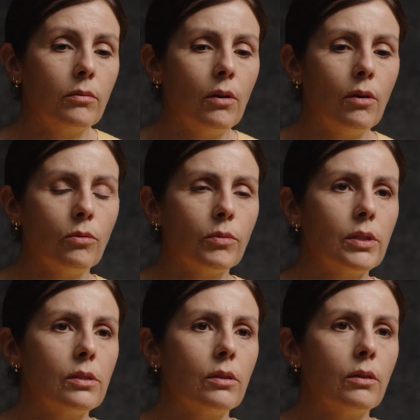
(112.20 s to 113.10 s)
The whole
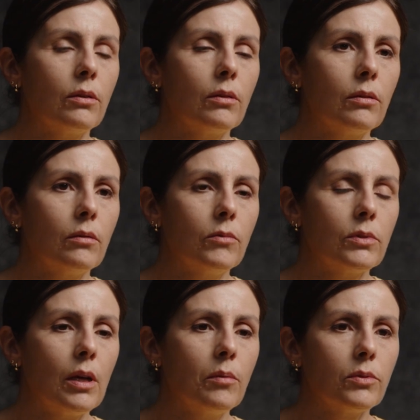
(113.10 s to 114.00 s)
reason I
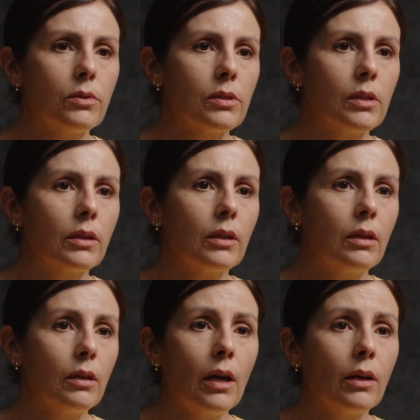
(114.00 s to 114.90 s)
was able to
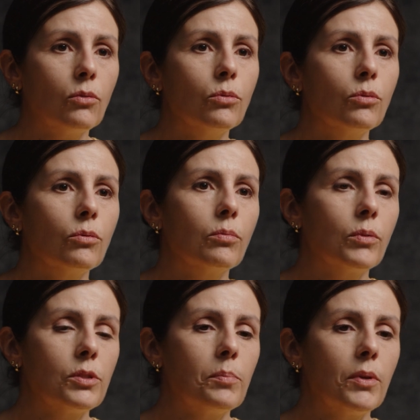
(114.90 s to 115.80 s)
study at all was